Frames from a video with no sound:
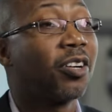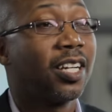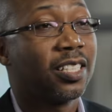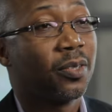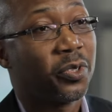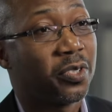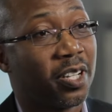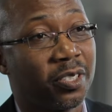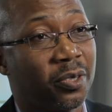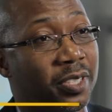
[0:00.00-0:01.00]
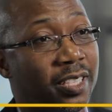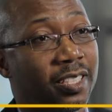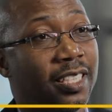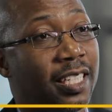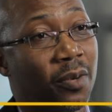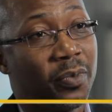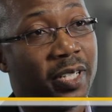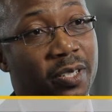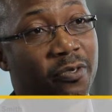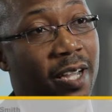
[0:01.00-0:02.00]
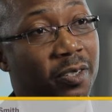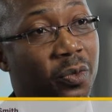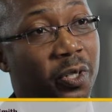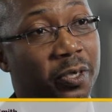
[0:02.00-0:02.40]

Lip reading: Our customers are the utility companies around